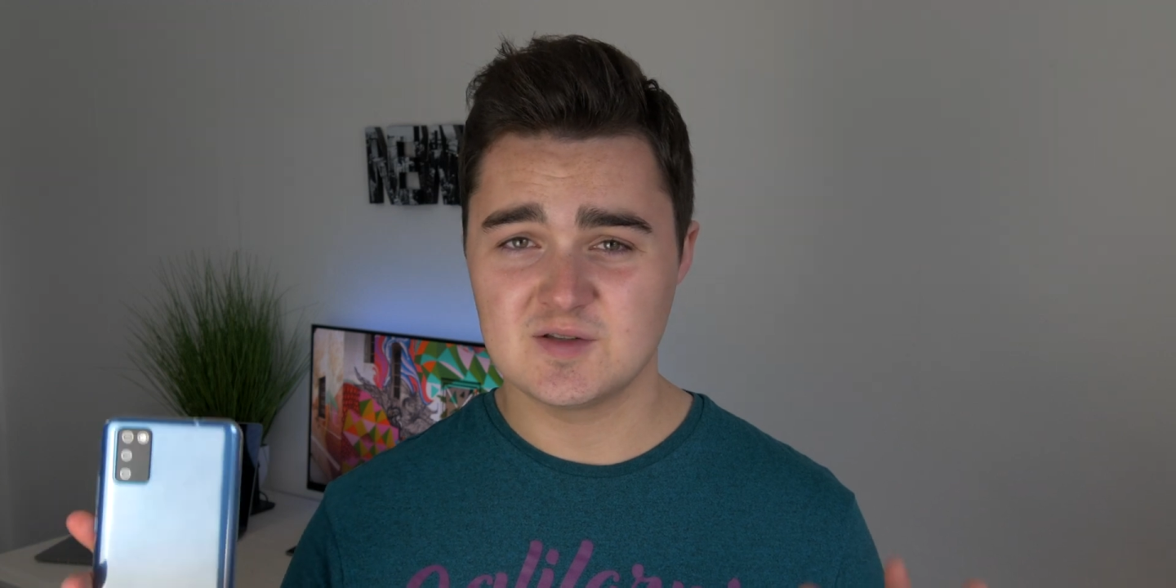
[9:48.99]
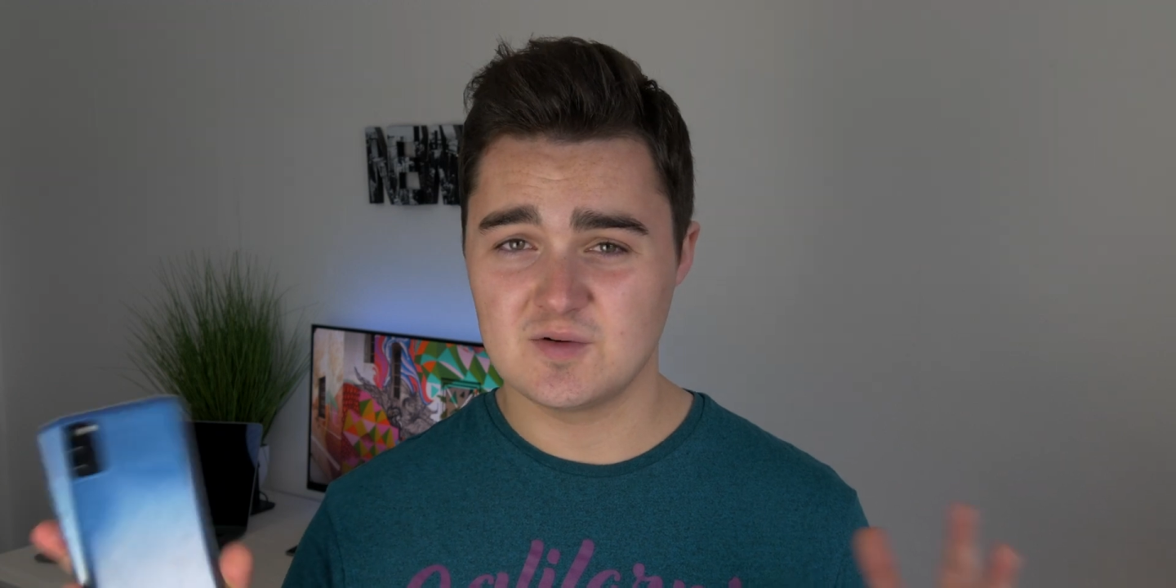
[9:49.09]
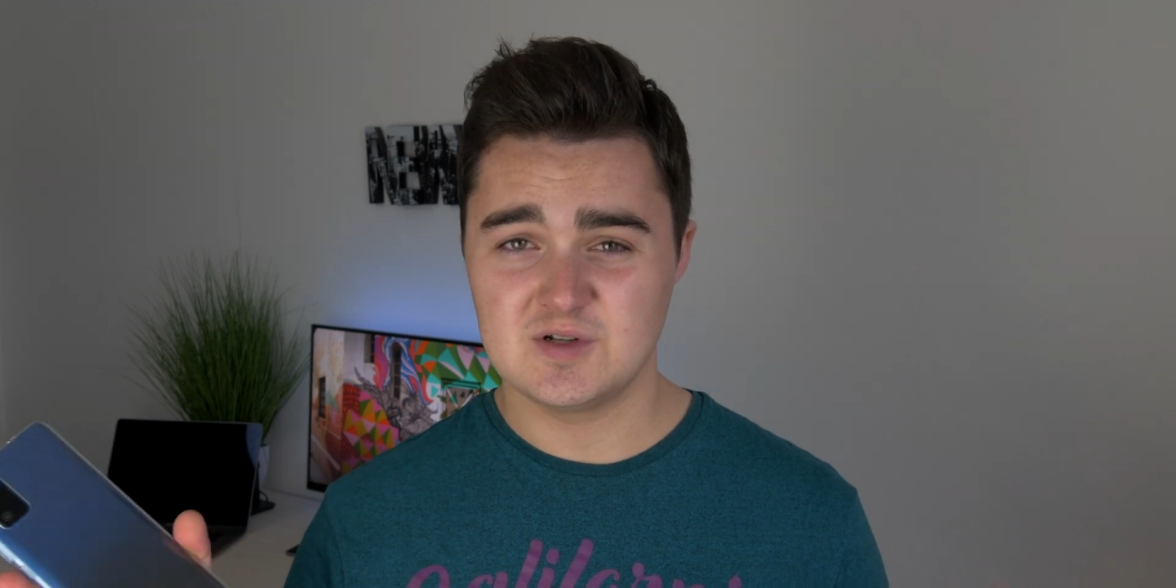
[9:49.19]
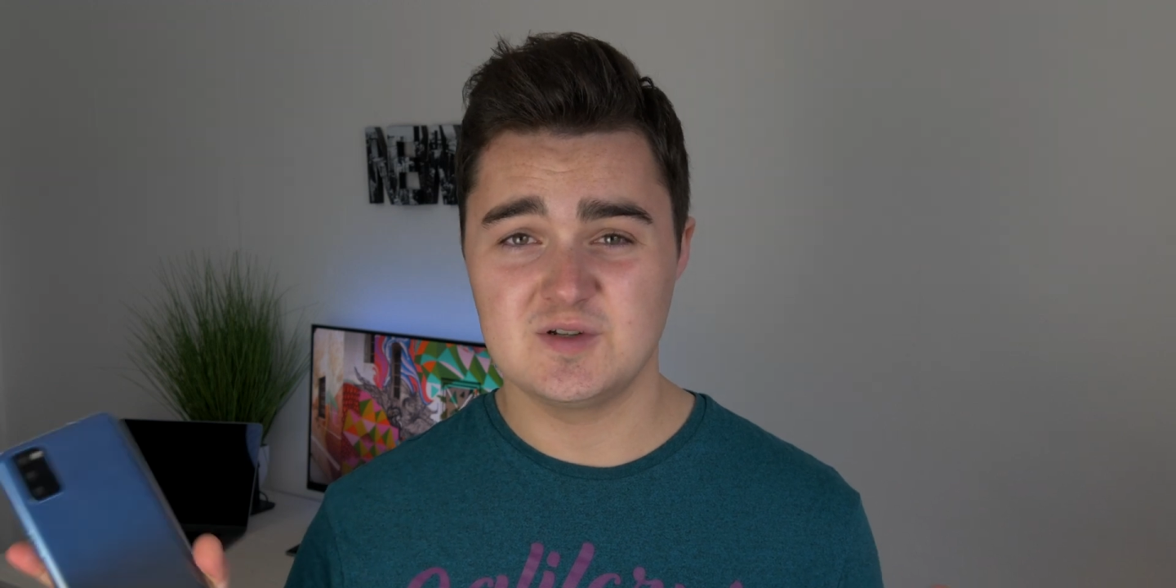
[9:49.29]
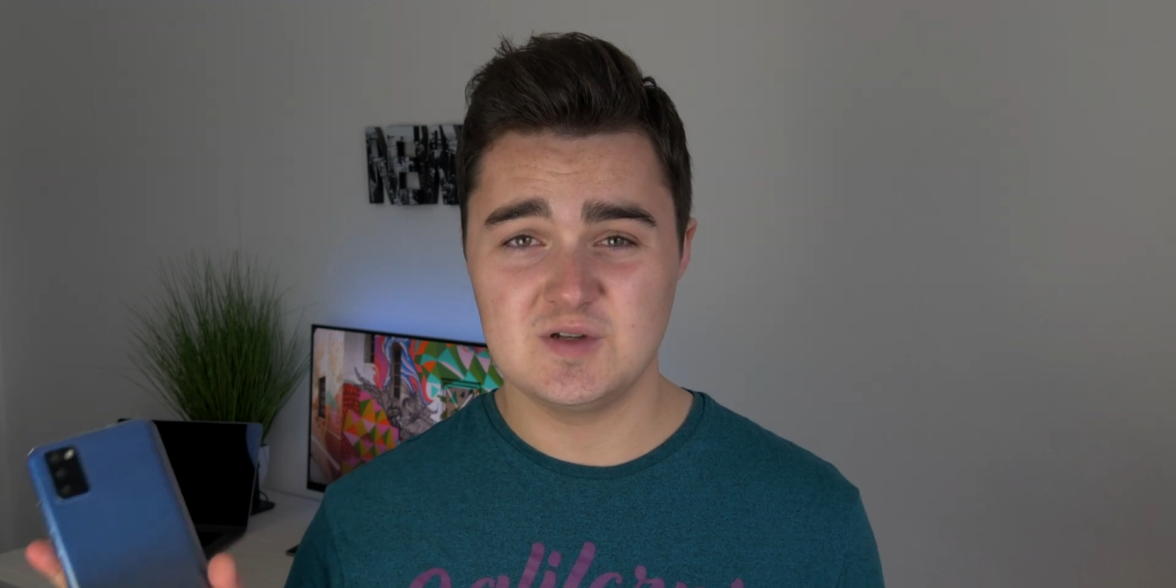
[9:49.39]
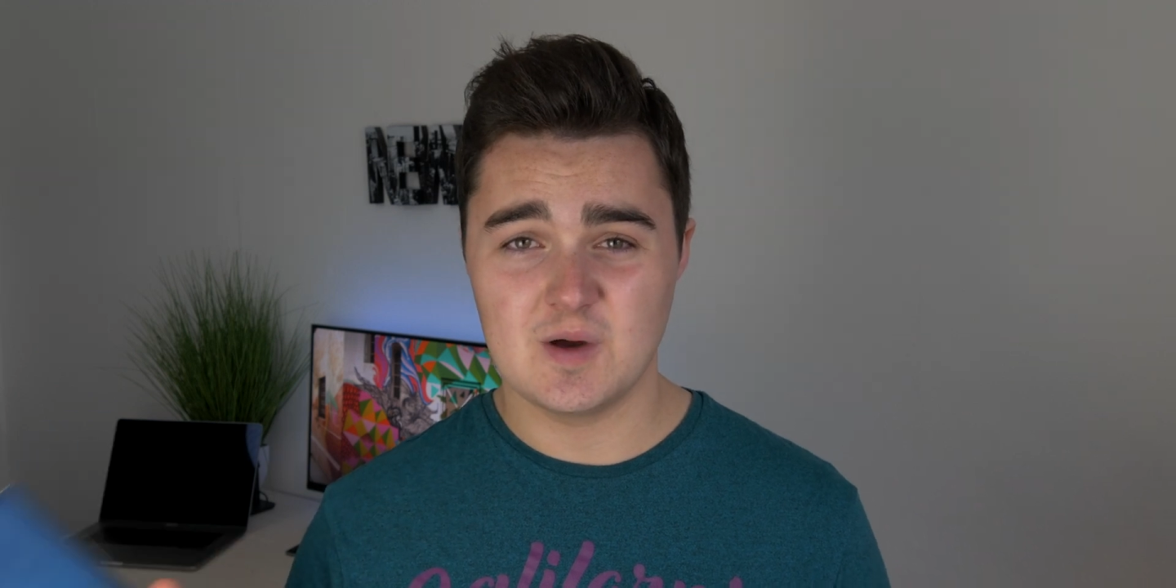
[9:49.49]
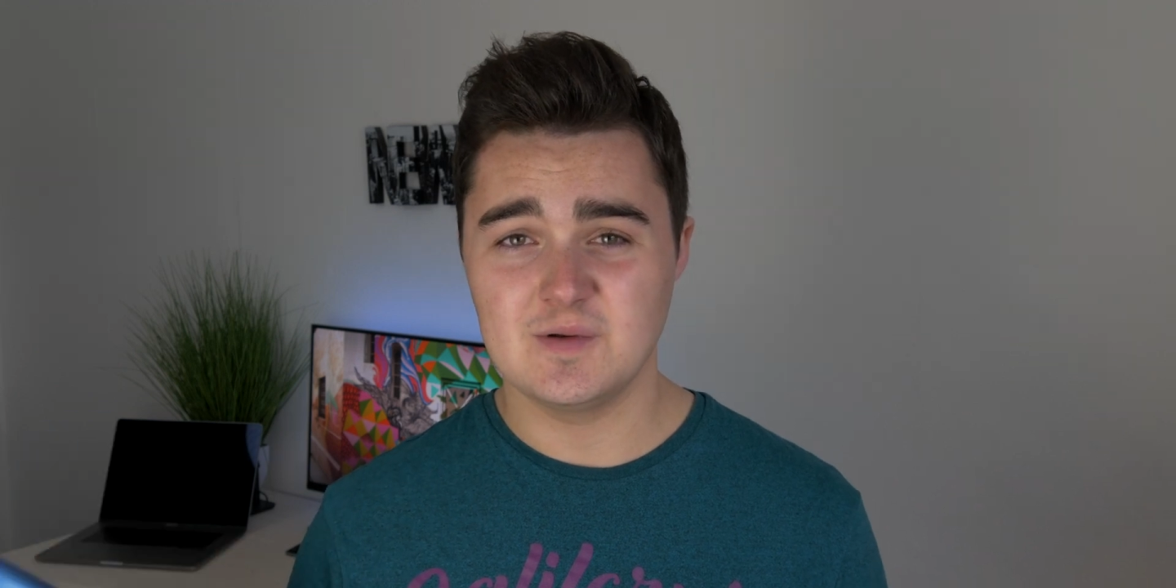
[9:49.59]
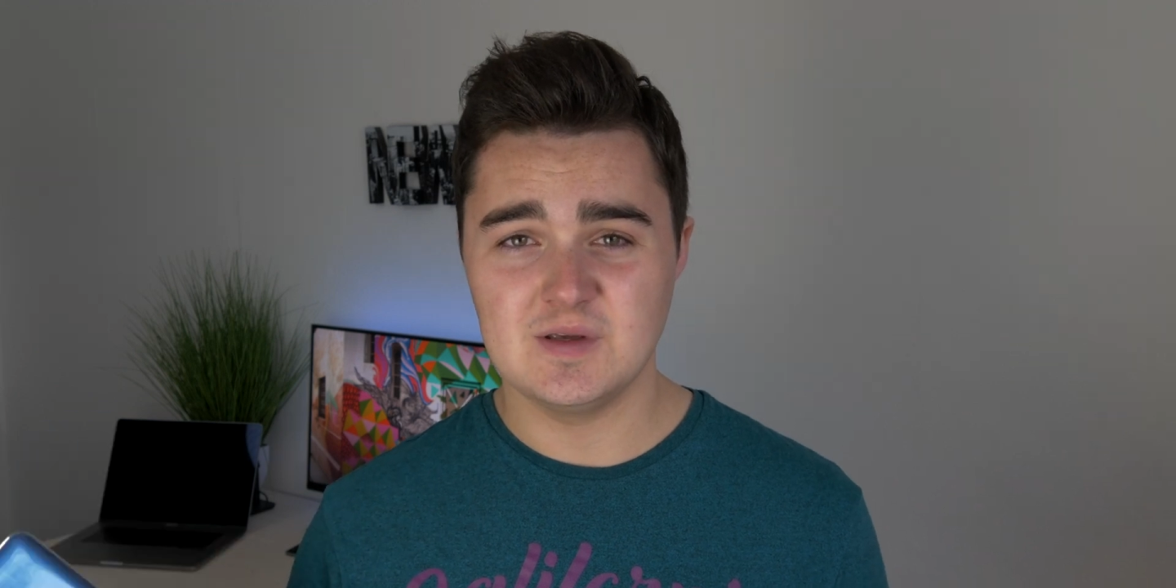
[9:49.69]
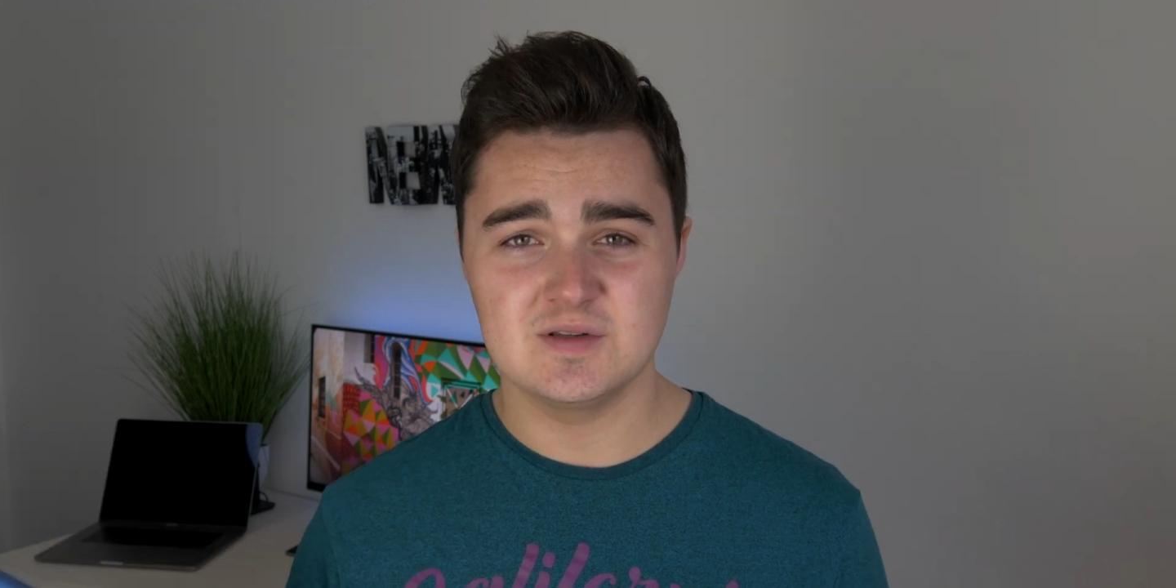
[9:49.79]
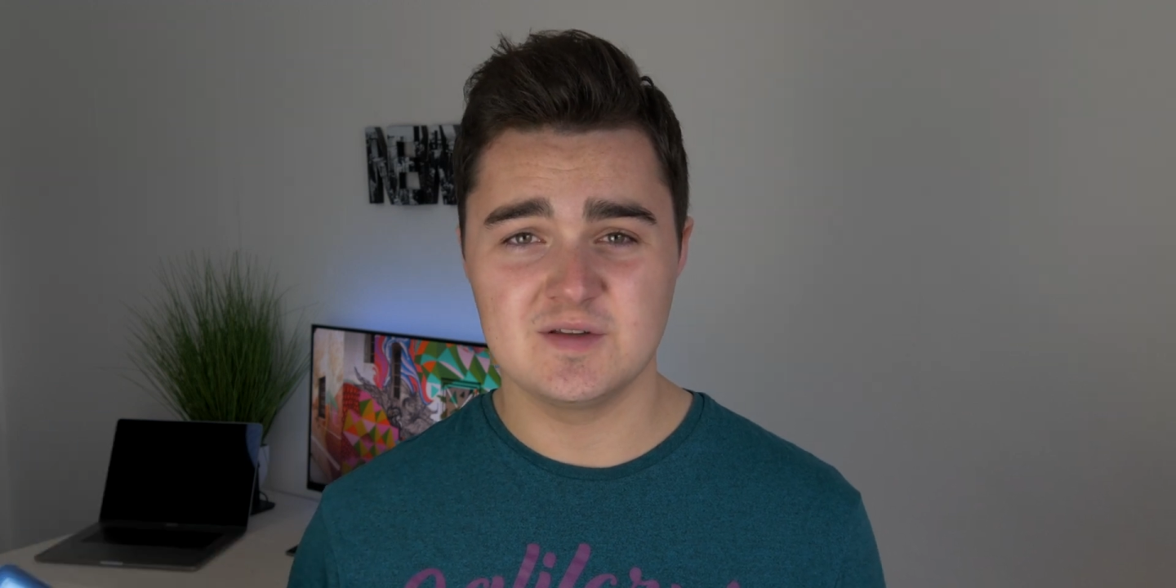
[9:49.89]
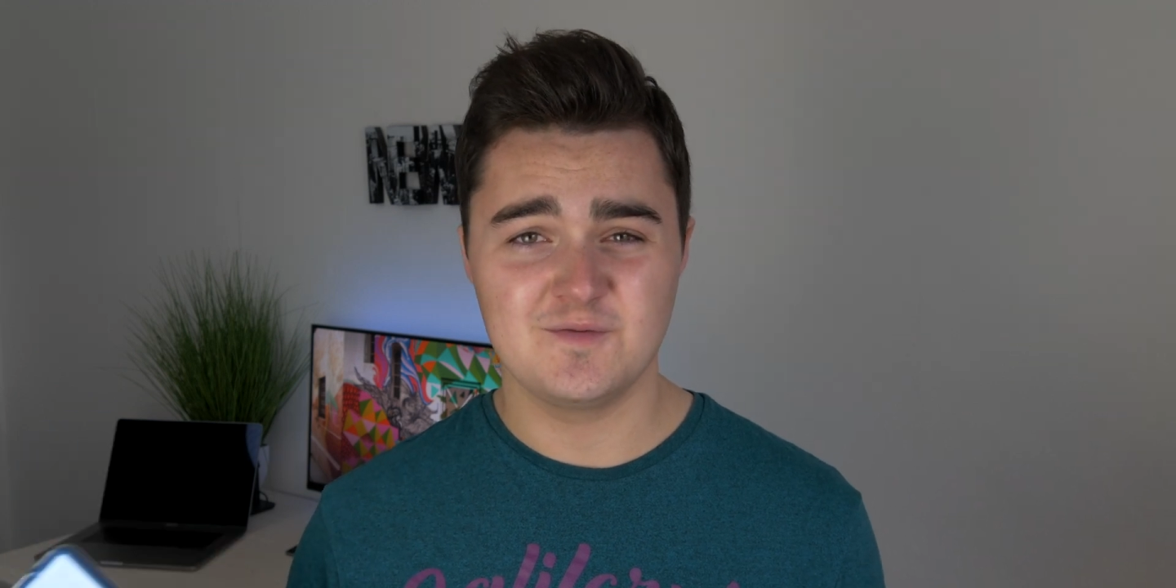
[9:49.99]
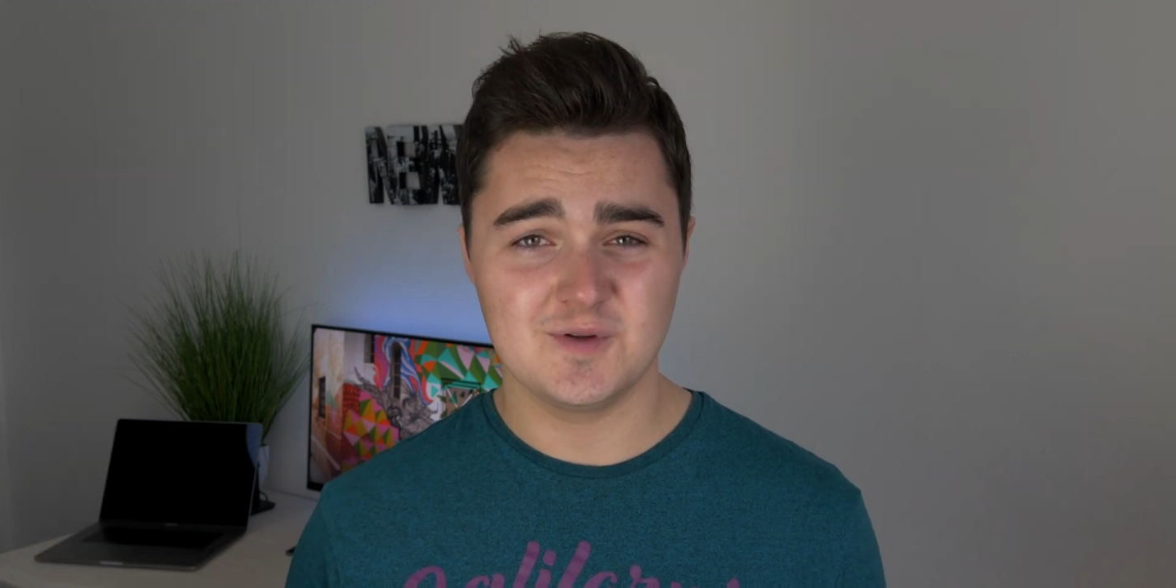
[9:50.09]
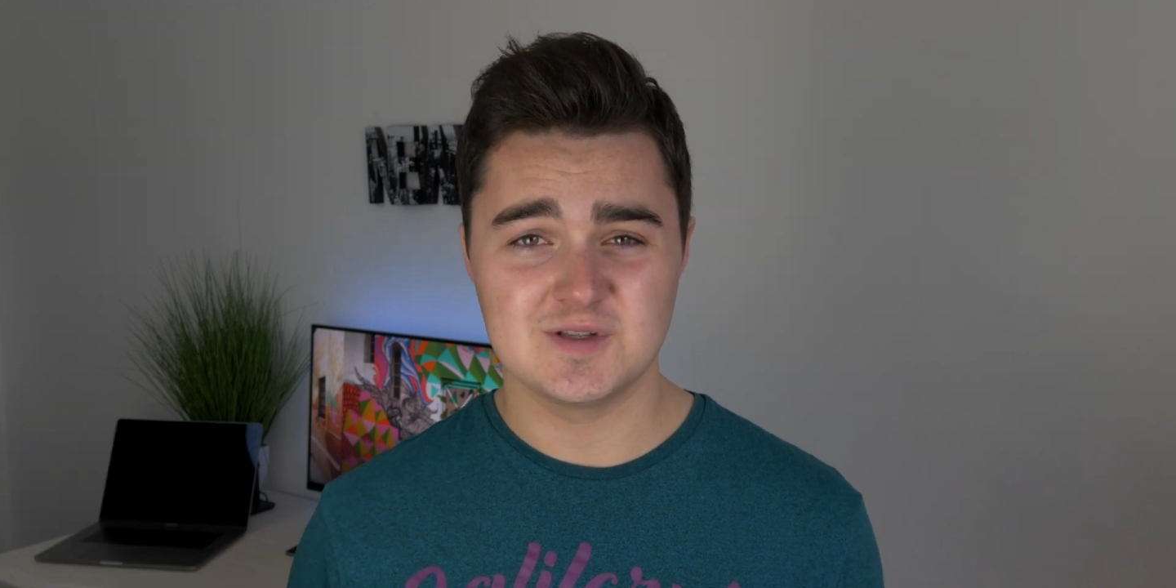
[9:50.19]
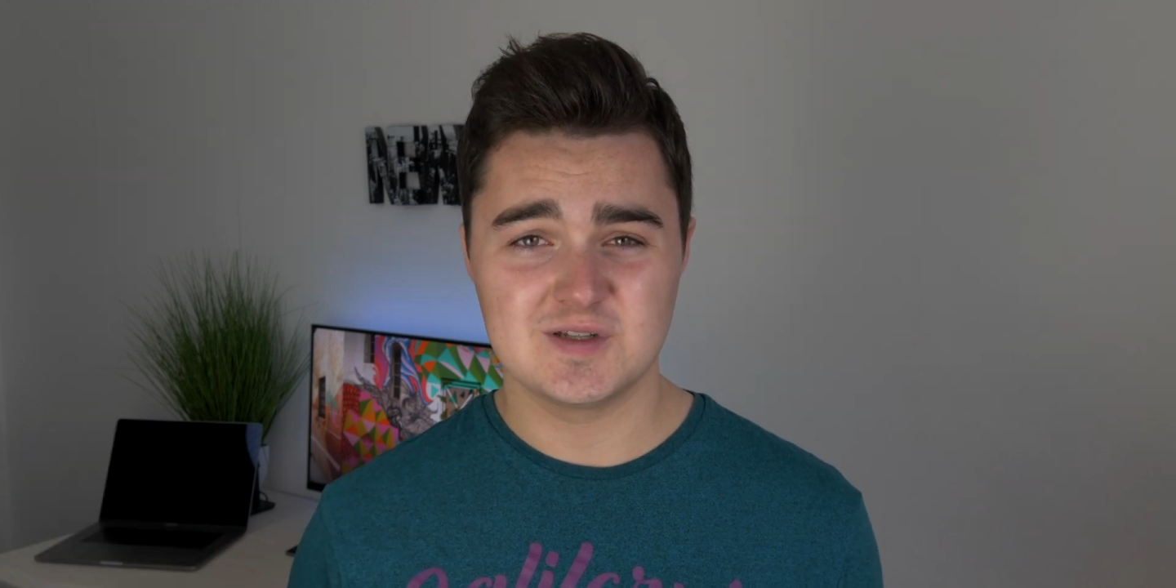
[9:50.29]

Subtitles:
or just don't use them full